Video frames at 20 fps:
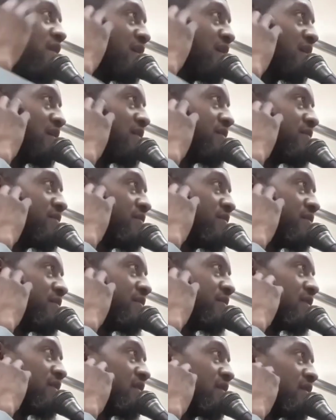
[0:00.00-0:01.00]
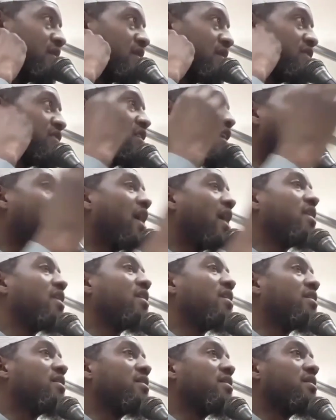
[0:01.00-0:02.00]
here. The
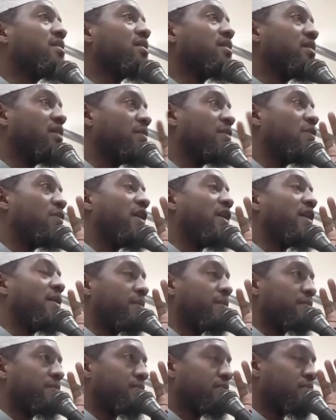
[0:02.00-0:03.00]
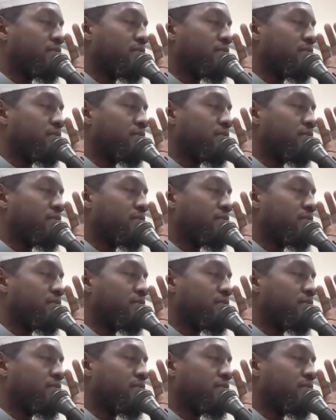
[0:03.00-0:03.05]
Shahada, number one.